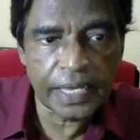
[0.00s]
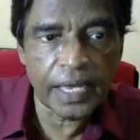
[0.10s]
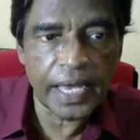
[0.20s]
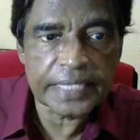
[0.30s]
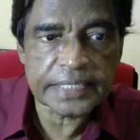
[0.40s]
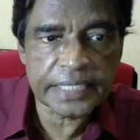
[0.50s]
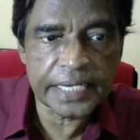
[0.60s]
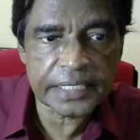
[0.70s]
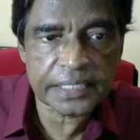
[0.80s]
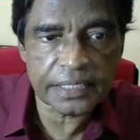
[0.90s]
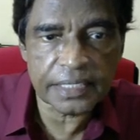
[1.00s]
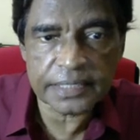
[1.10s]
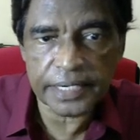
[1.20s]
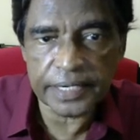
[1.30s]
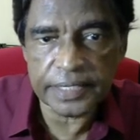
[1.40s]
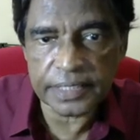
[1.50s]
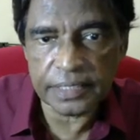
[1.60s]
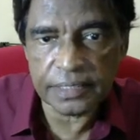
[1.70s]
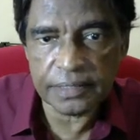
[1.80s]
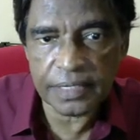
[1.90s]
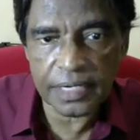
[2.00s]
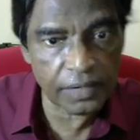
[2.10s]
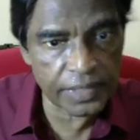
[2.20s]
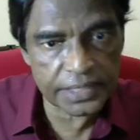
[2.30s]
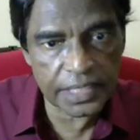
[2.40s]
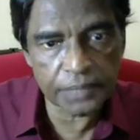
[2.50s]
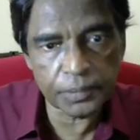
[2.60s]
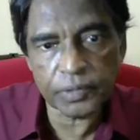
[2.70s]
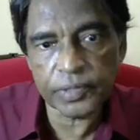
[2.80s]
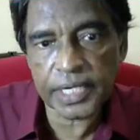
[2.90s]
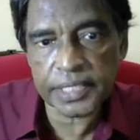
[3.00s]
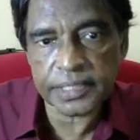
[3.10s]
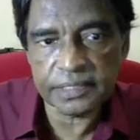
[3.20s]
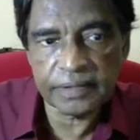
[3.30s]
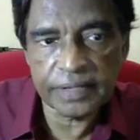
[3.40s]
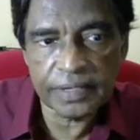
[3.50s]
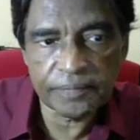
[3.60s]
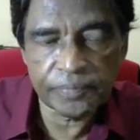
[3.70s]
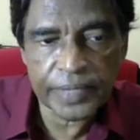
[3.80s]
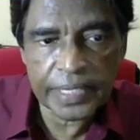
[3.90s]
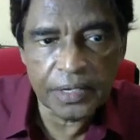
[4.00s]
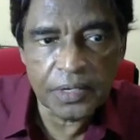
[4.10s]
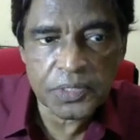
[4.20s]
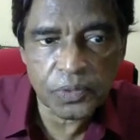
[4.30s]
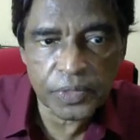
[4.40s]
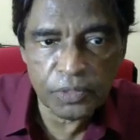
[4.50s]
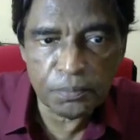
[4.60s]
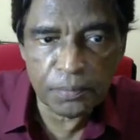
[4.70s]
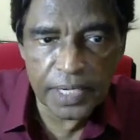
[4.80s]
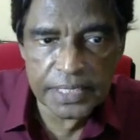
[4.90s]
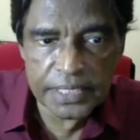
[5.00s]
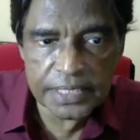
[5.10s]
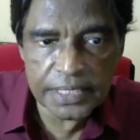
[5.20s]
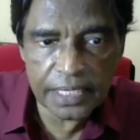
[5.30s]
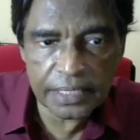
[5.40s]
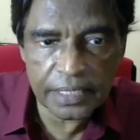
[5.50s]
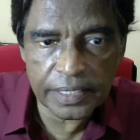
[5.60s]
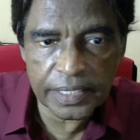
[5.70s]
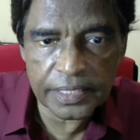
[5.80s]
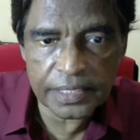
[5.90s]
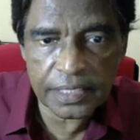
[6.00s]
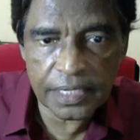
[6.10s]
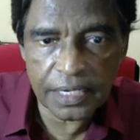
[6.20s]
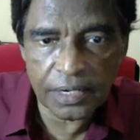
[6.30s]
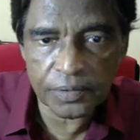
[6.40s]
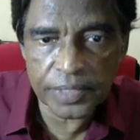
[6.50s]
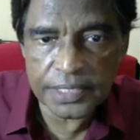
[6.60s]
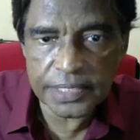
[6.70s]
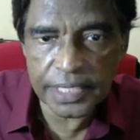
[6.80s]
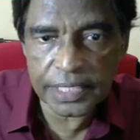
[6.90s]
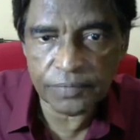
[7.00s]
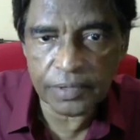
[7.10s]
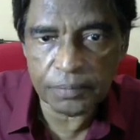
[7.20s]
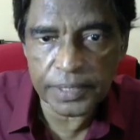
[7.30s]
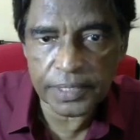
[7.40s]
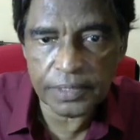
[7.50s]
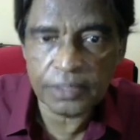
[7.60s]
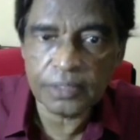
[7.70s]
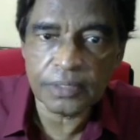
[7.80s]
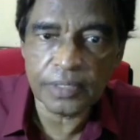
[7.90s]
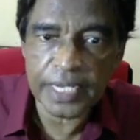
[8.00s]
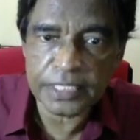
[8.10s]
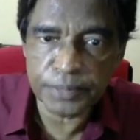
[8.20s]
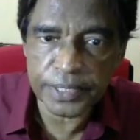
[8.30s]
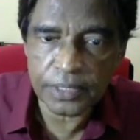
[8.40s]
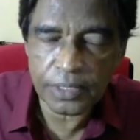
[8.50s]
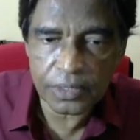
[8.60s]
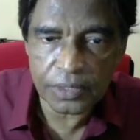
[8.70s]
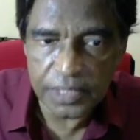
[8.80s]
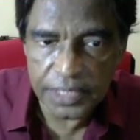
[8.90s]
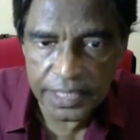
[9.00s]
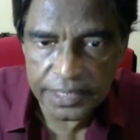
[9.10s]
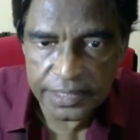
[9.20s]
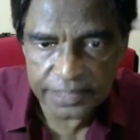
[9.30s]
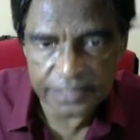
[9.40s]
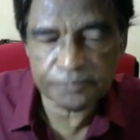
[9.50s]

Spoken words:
and state the study design, how the study will be conducted. So you must tell the reader how the study will be or has been conducted.